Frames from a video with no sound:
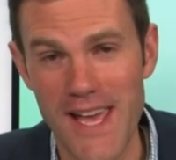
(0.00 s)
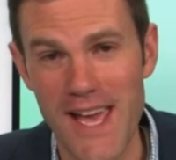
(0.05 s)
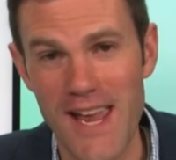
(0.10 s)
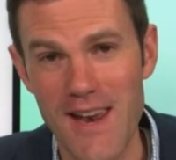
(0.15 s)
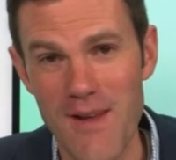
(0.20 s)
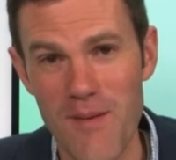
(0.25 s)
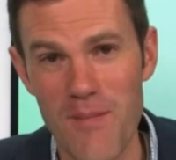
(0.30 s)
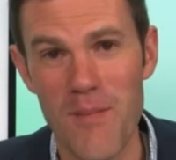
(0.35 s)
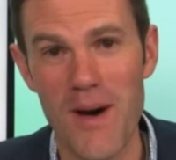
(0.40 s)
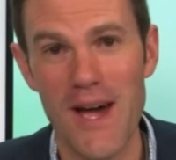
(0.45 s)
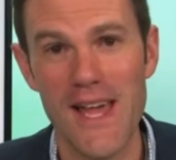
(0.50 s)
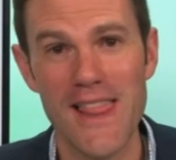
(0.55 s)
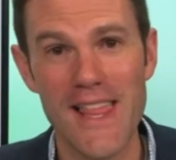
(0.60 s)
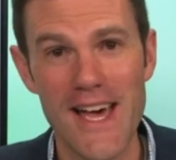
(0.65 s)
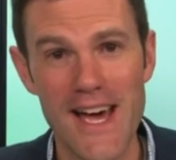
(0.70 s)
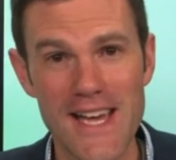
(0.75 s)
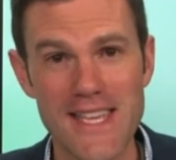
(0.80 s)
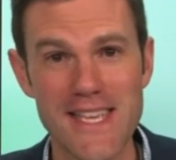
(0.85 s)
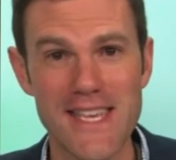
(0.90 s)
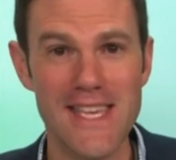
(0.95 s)
And my
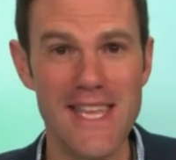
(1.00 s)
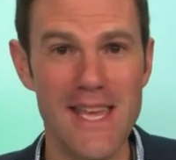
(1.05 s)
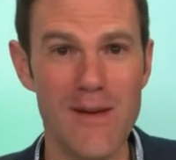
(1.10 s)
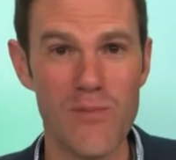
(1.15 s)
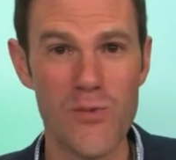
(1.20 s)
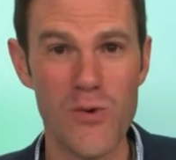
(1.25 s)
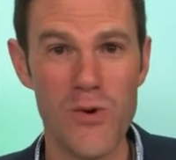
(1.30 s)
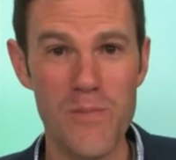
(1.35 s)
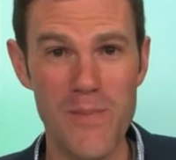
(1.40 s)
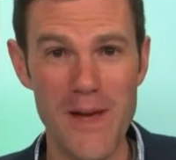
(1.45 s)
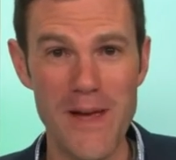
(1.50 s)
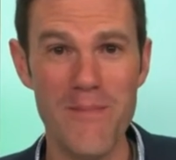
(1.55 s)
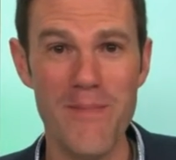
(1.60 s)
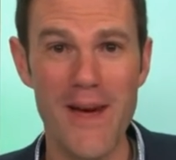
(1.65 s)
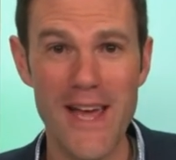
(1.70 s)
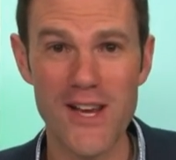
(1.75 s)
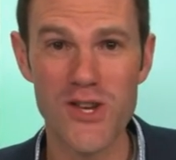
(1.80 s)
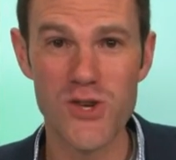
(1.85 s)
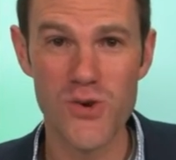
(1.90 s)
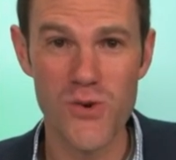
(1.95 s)
last tip would be,
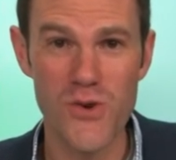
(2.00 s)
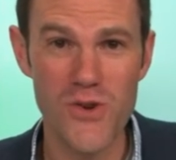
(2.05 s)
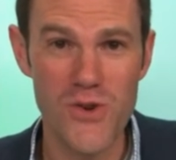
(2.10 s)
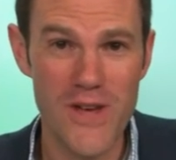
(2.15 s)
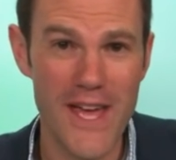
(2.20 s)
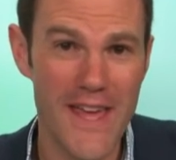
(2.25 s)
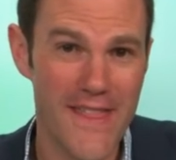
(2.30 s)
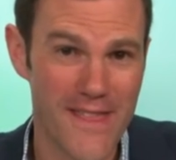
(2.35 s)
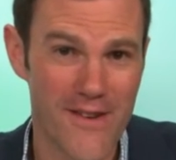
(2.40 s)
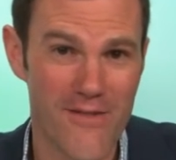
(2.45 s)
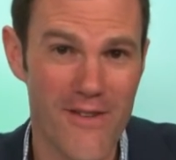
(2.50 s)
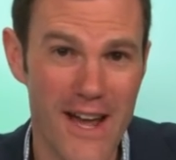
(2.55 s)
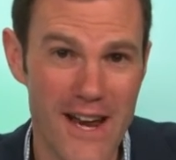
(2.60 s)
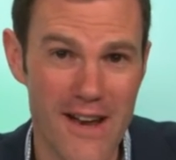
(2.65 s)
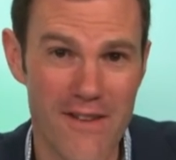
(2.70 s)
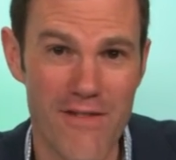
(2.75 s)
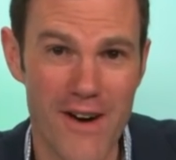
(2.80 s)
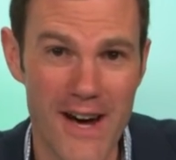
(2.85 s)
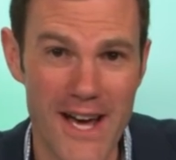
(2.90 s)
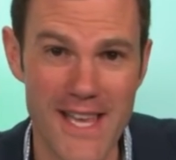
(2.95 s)
make sure you get the right
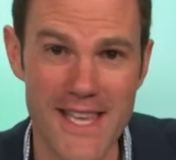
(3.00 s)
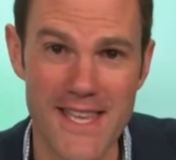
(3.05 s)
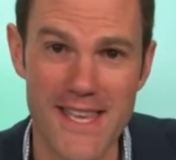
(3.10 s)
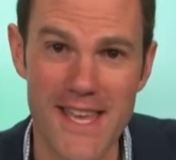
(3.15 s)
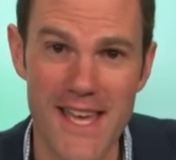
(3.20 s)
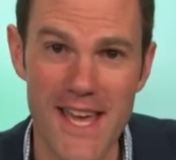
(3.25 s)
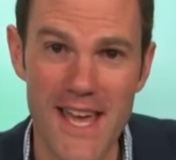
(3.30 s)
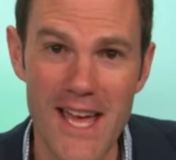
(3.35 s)
advice,